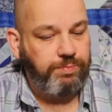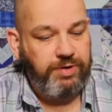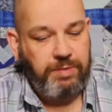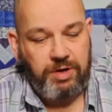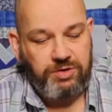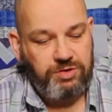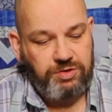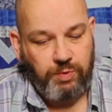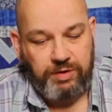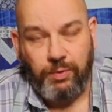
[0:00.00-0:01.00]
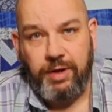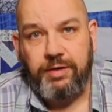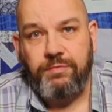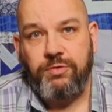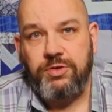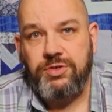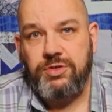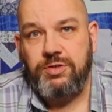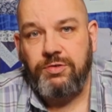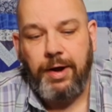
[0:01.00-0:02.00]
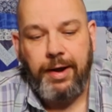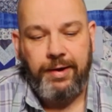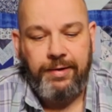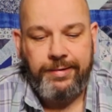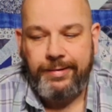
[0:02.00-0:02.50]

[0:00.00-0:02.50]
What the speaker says: pretty much went well in the first try.